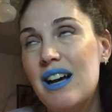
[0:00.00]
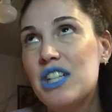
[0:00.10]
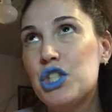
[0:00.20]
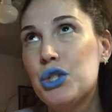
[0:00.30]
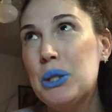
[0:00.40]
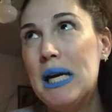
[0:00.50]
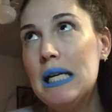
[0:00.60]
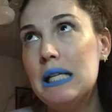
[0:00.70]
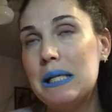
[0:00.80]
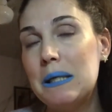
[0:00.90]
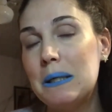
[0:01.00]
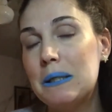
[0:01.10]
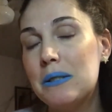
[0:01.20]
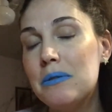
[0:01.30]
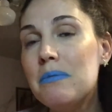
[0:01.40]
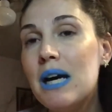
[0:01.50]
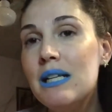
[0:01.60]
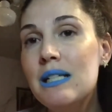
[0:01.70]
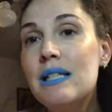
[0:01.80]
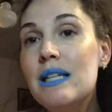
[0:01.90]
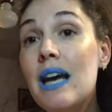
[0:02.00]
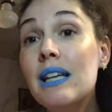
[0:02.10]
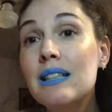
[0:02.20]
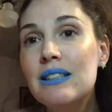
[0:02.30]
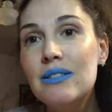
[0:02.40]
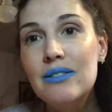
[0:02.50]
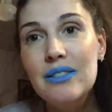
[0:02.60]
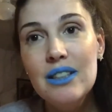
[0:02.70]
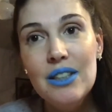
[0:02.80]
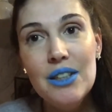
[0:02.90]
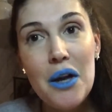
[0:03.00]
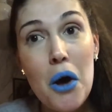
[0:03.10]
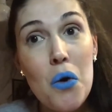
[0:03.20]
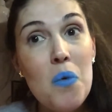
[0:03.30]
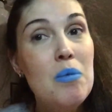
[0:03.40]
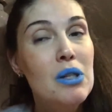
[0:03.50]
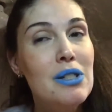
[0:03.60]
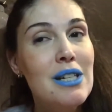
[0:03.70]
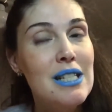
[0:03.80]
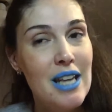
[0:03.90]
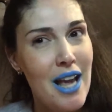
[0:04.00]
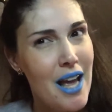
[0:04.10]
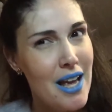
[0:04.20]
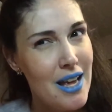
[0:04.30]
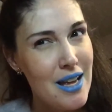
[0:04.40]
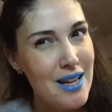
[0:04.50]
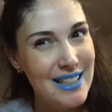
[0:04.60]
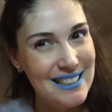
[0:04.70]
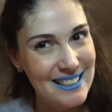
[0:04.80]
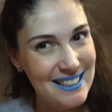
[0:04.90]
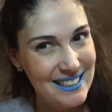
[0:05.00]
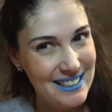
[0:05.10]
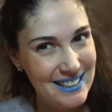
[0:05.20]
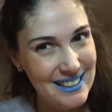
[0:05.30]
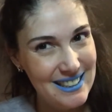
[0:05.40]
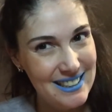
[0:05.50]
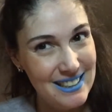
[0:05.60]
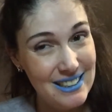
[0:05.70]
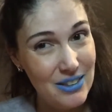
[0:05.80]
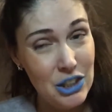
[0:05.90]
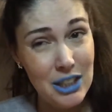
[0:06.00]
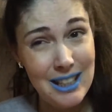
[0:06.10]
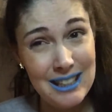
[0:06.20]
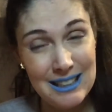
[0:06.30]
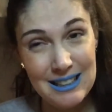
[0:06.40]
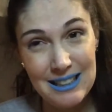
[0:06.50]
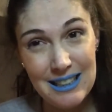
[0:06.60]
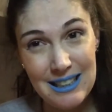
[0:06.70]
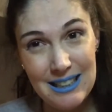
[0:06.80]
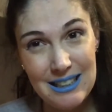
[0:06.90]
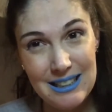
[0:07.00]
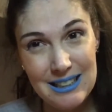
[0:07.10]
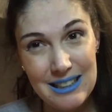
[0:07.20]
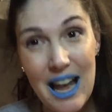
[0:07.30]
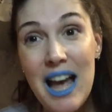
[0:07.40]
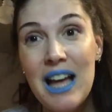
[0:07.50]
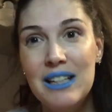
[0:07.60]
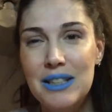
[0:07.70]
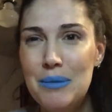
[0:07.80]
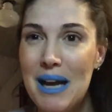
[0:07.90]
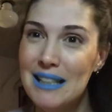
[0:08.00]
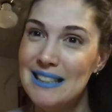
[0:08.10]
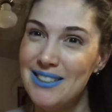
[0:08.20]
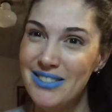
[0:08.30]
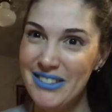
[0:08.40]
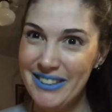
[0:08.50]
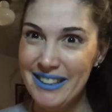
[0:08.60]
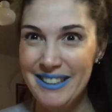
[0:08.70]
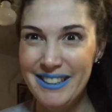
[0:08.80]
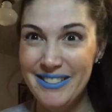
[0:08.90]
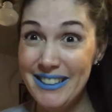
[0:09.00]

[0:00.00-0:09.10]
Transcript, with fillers: a trailer to my next video per se. Would you like to see it? Too bad because I'm showing it to you